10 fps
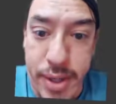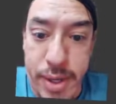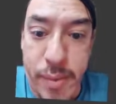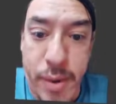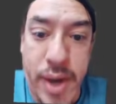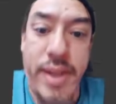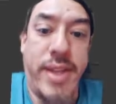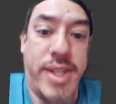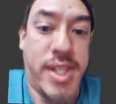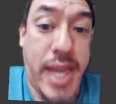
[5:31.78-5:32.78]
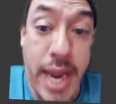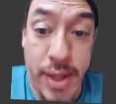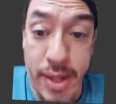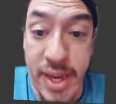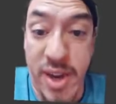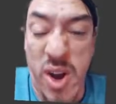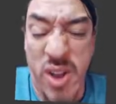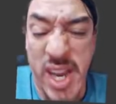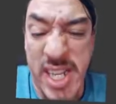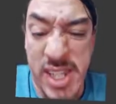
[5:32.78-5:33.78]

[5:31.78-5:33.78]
that you want, the scaling, all that